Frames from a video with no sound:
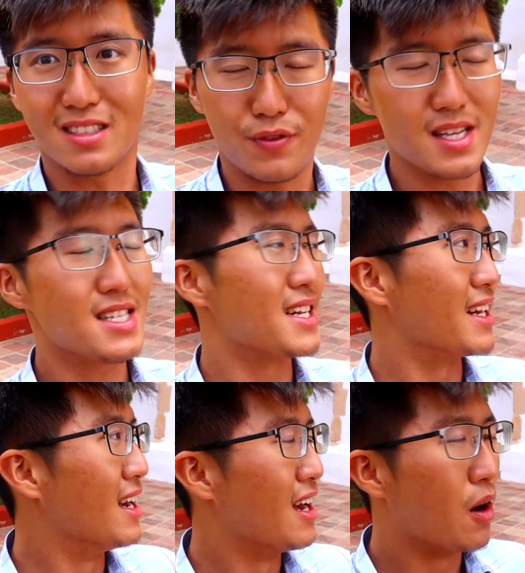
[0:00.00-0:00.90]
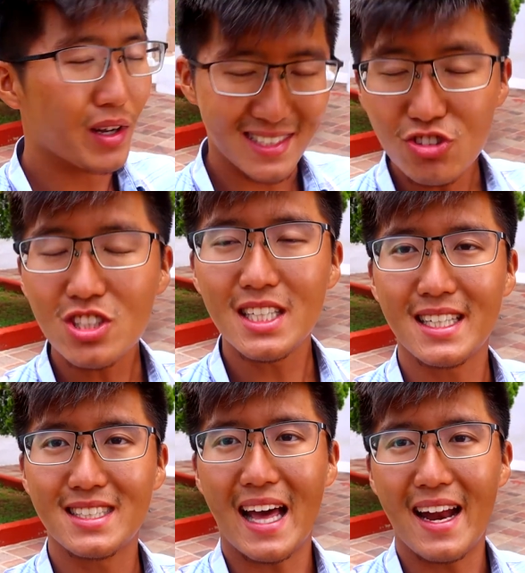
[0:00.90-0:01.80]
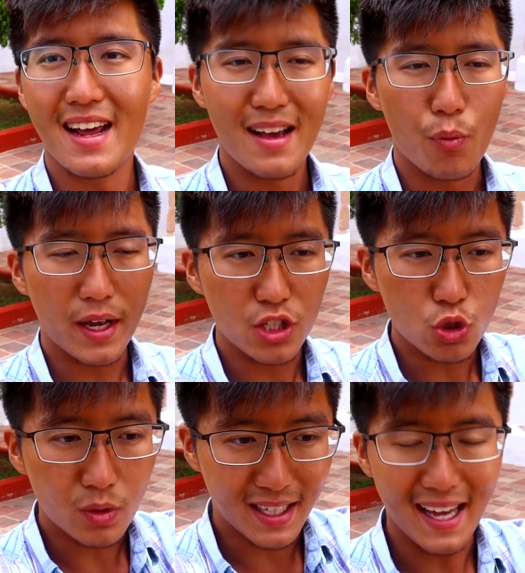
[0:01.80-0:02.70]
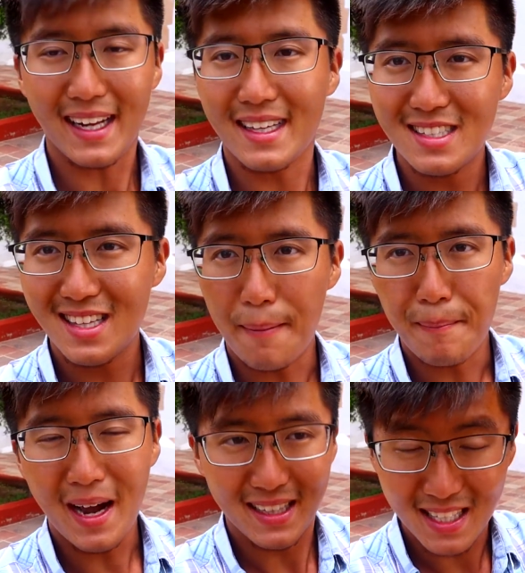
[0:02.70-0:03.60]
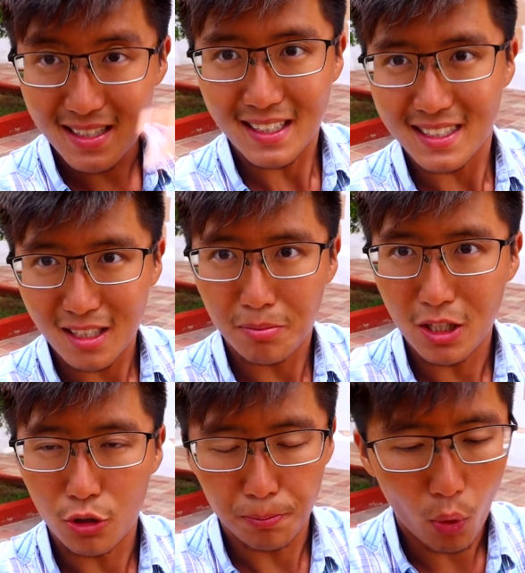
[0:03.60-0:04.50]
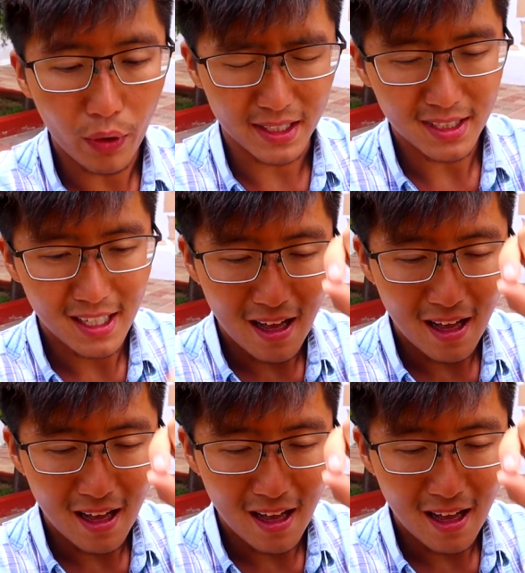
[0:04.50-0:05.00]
visited. What's interesting is that when you get into that mine, the 60-meter point,